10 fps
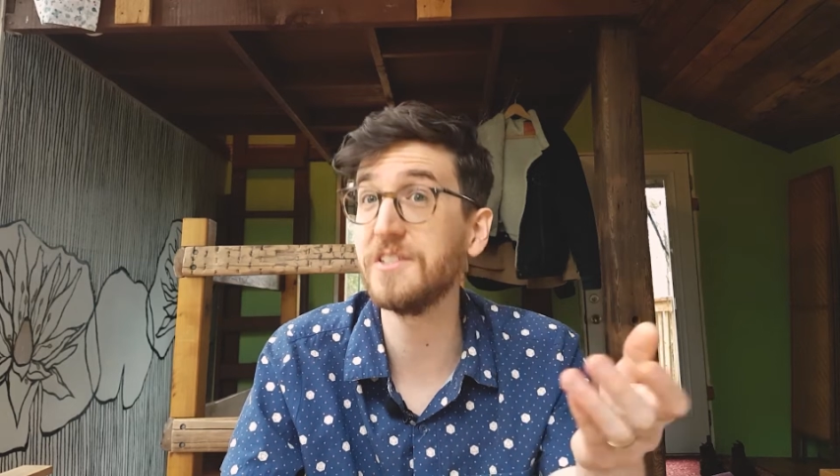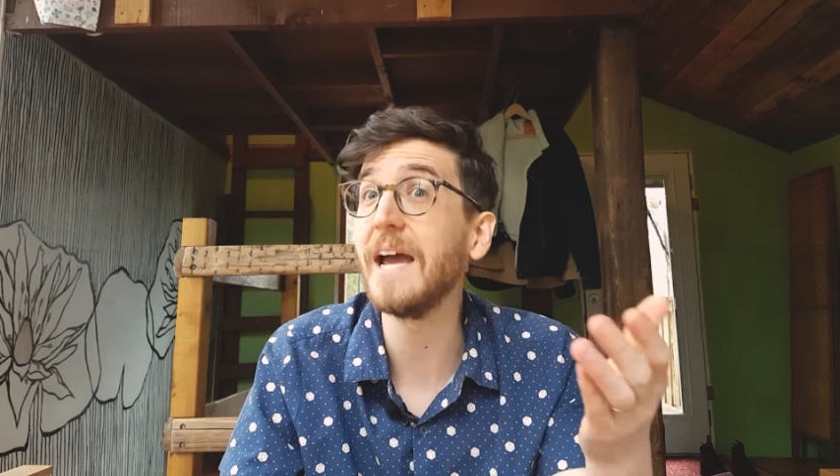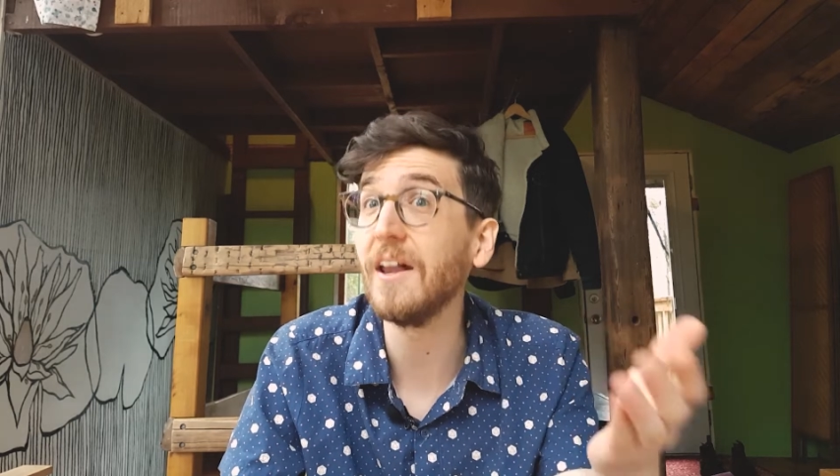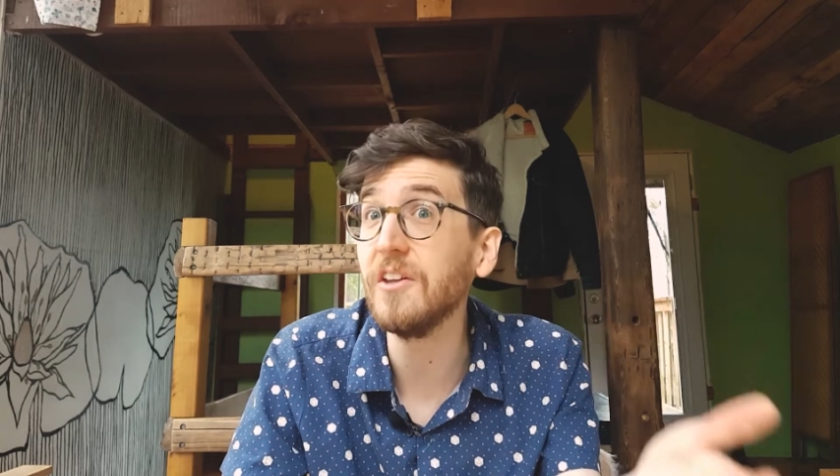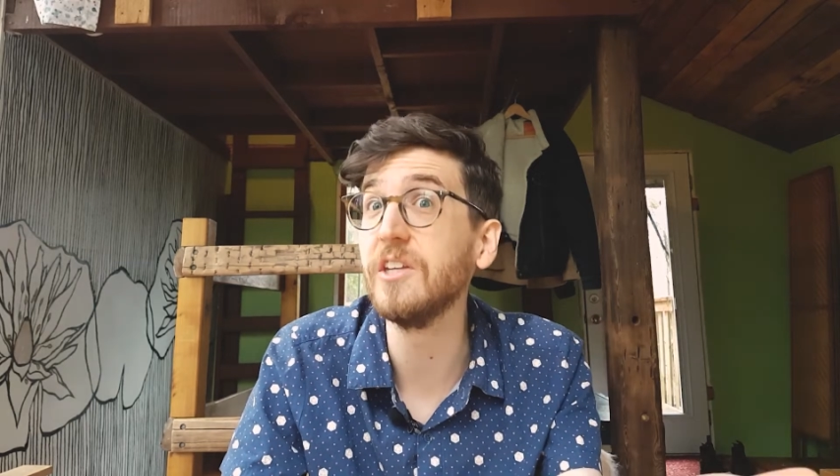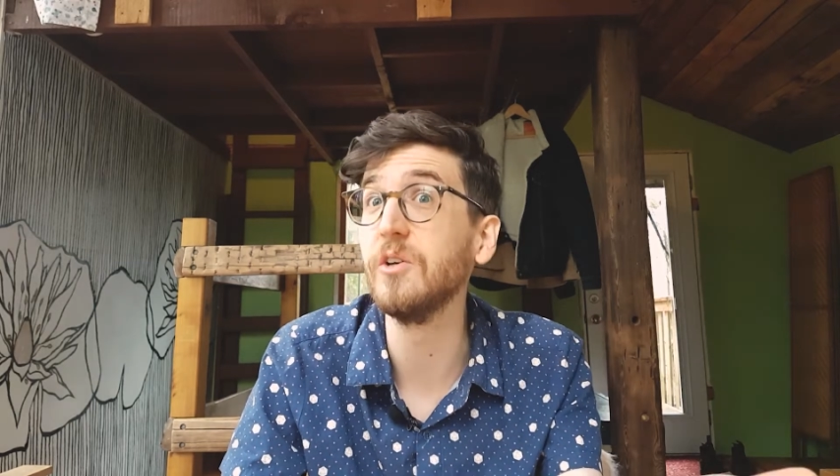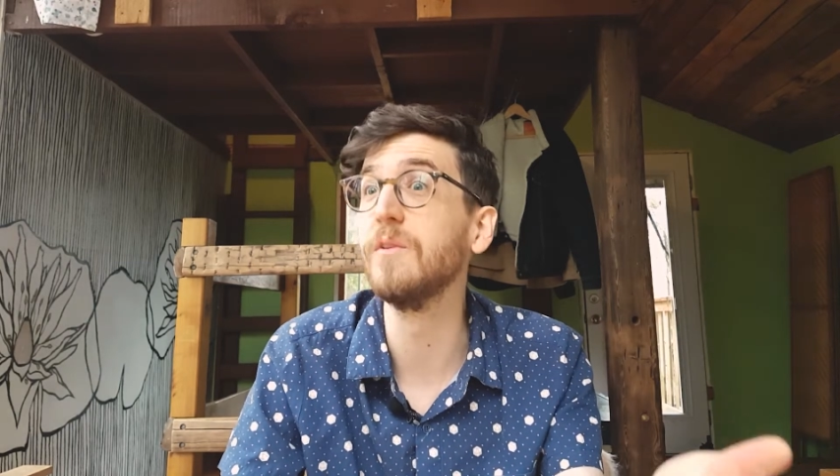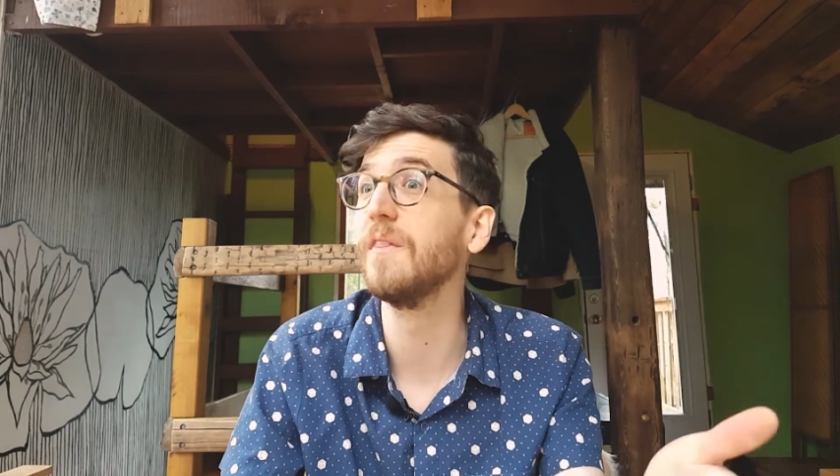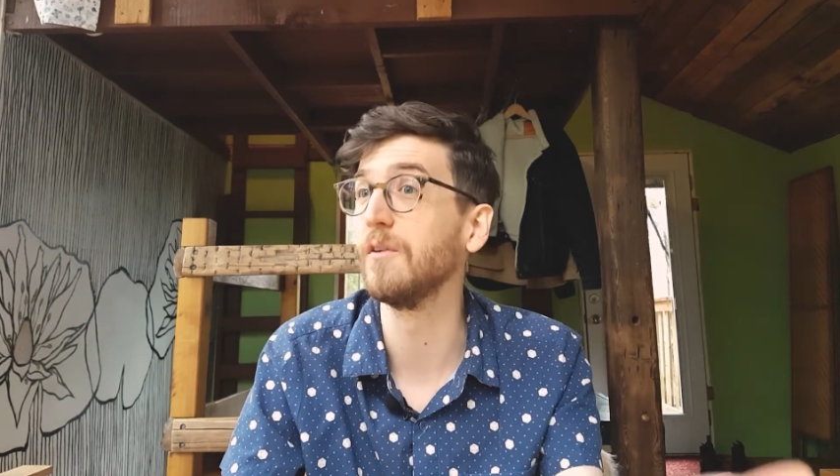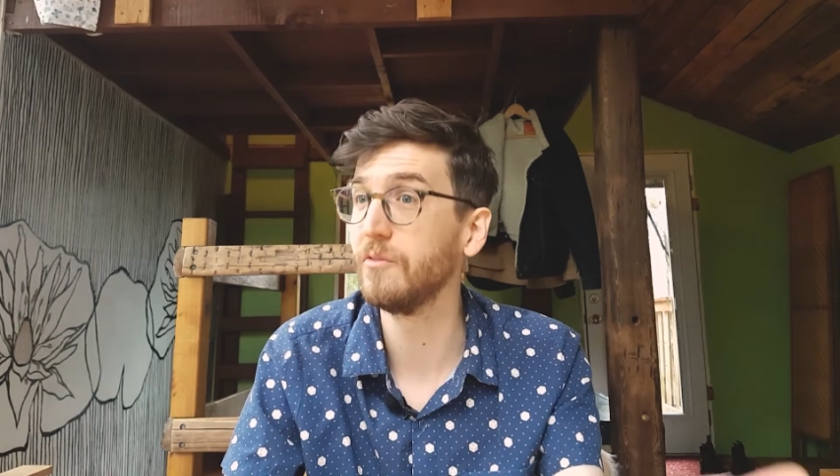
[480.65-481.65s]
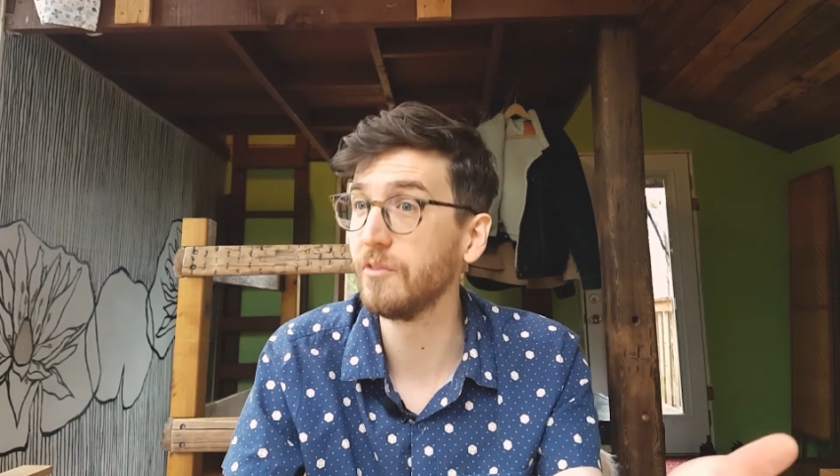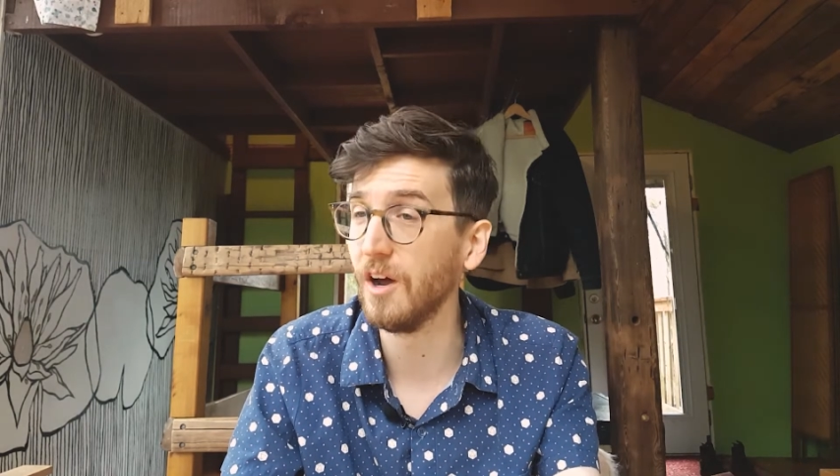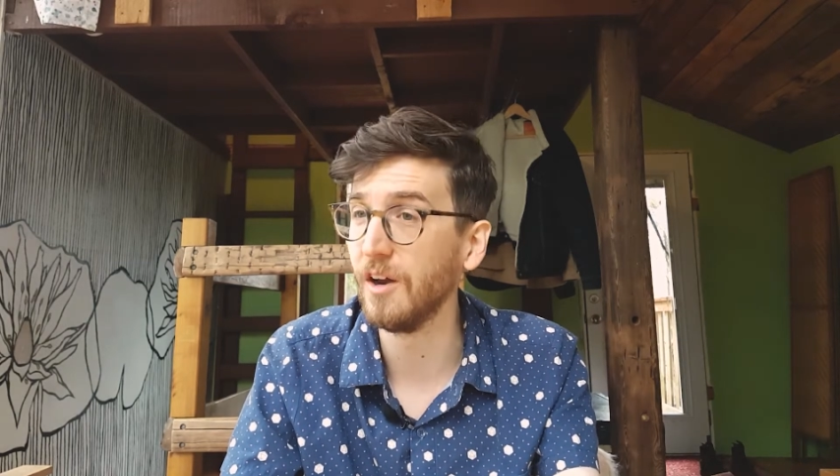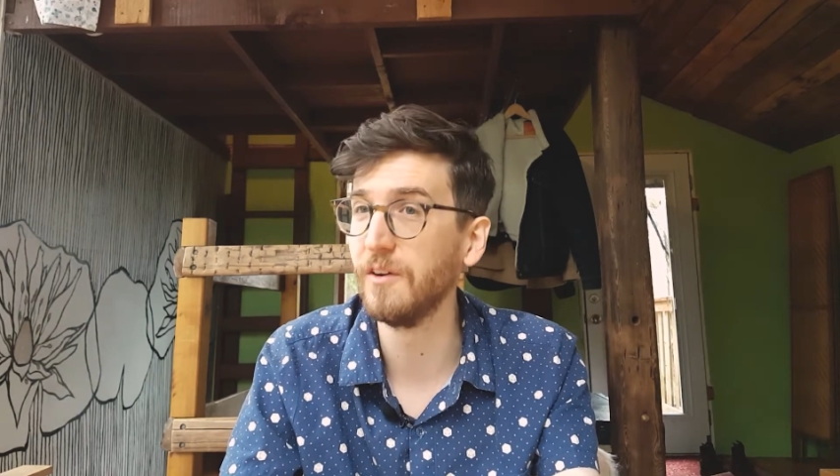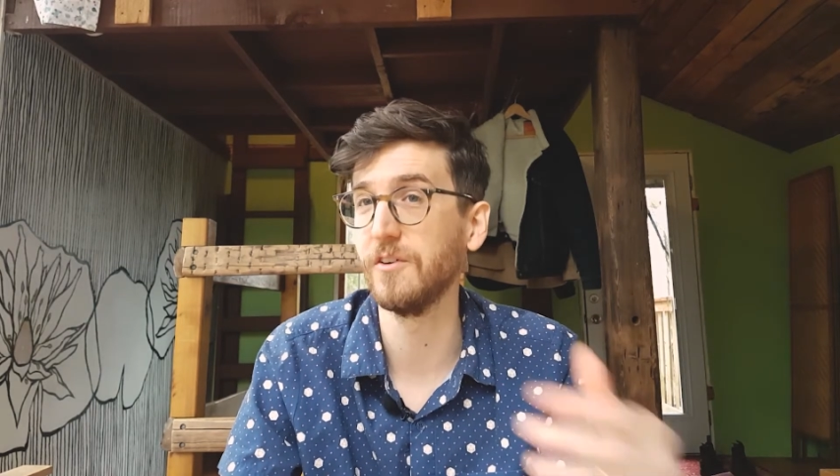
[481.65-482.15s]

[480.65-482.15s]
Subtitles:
telling you that they're a fraud,